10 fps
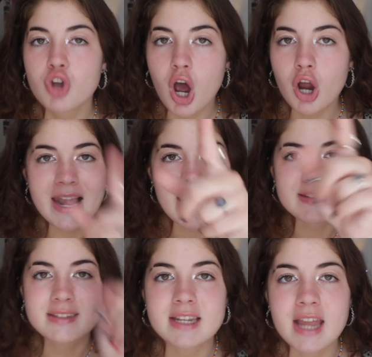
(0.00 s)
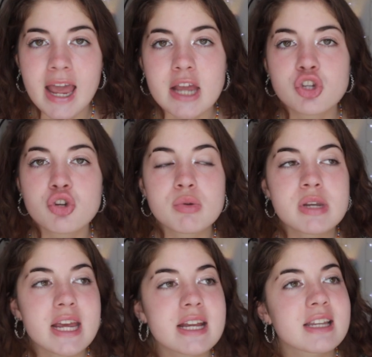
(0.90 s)
No, listen here. You
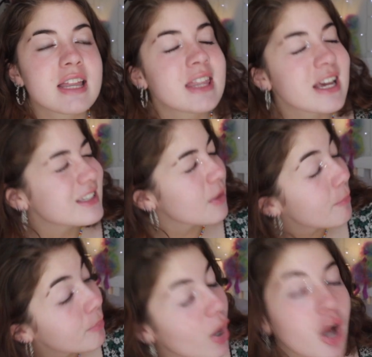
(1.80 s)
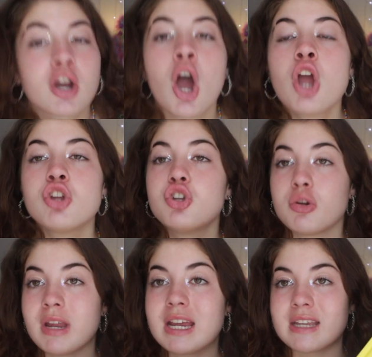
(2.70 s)
need this book.
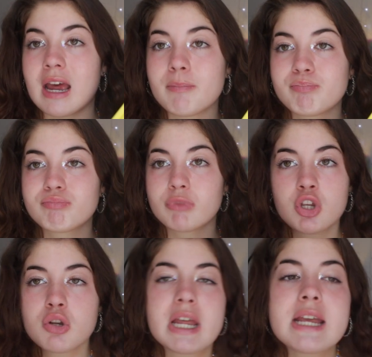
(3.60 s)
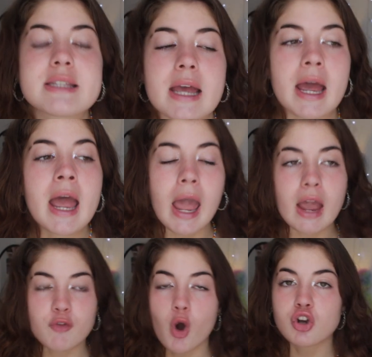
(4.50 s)
You need it. You need it.
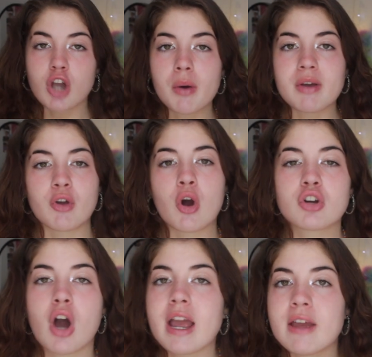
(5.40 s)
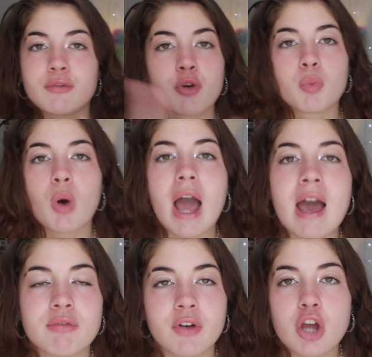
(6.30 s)
If you're a girl, if you're a guy, if you're
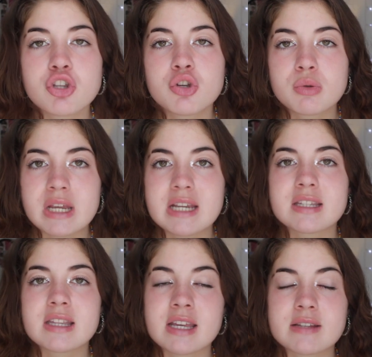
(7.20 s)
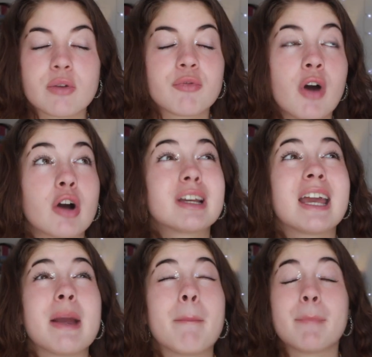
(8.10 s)
whatever, you need this
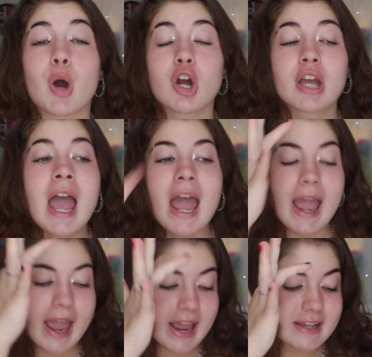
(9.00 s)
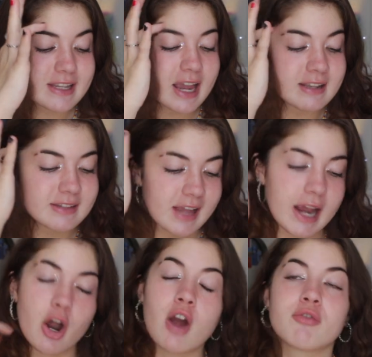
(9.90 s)
fucking book. It is
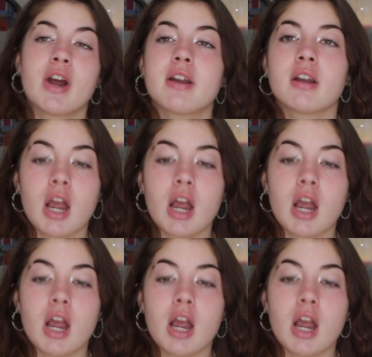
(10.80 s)
insane. I read